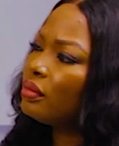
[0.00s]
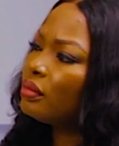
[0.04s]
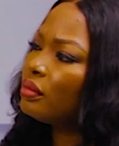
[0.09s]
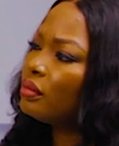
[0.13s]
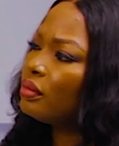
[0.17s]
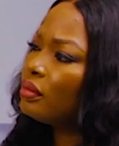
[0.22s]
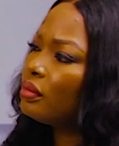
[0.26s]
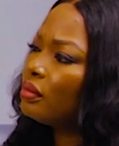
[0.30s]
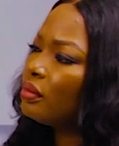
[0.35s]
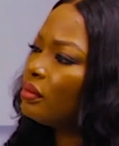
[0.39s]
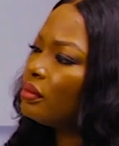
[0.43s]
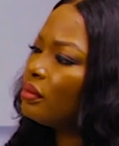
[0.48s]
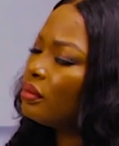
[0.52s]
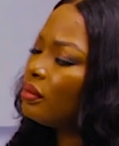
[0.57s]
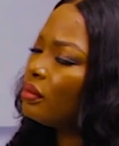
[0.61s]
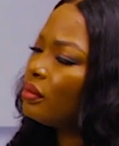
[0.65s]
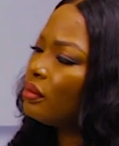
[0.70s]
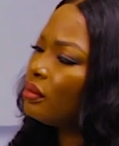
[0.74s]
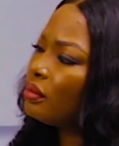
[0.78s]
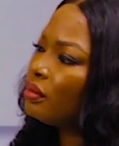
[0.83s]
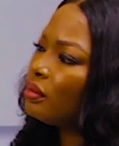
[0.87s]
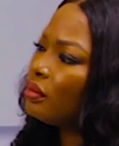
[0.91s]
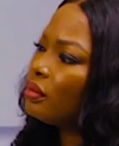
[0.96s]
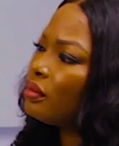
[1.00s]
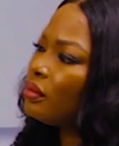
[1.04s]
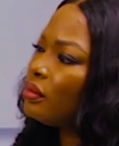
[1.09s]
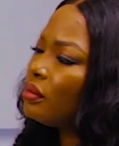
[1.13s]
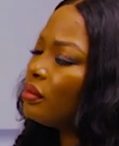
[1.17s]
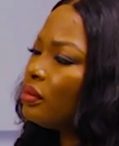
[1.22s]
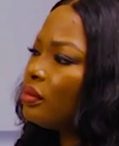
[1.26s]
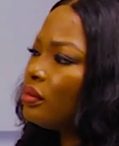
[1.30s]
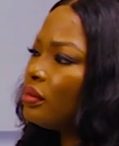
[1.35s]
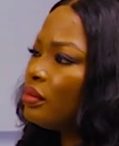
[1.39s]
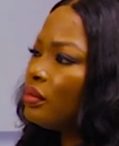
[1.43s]

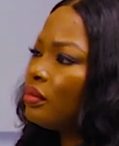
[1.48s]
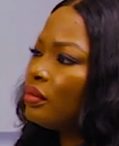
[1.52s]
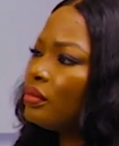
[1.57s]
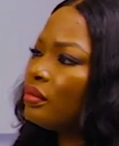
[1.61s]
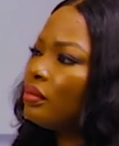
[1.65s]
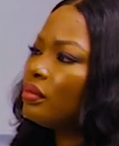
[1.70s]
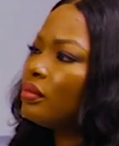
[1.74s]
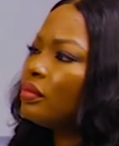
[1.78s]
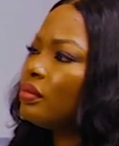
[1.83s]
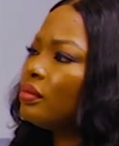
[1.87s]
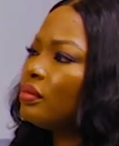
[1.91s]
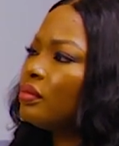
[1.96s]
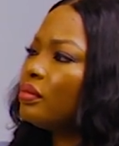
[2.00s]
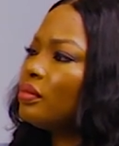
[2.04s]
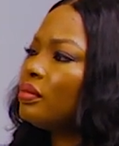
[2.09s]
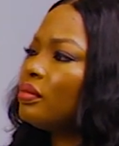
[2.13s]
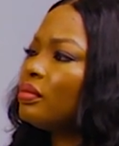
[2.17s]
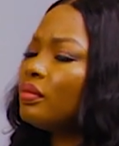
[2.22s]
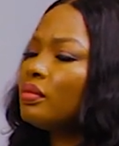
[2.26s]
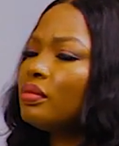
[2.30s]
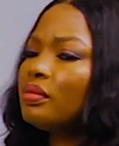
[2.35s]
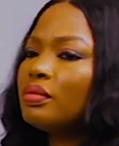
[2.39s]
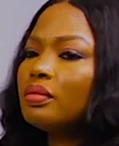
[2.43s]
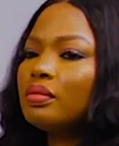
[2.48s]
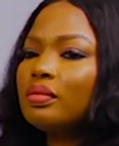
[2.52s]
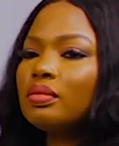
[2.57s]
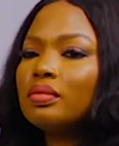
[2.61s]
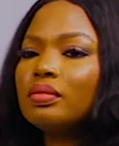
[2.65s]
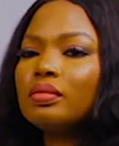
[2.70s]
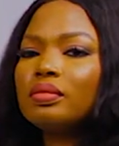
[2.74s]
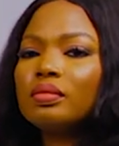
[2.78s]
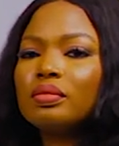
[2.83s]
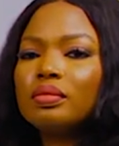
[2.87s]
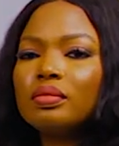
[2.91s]

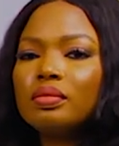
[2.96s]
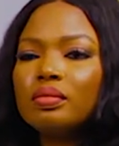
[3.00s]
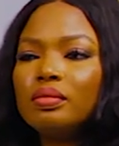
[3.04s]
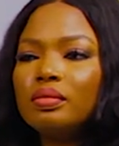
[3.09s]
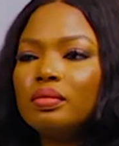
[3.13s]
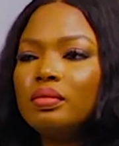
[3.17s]
[no speech]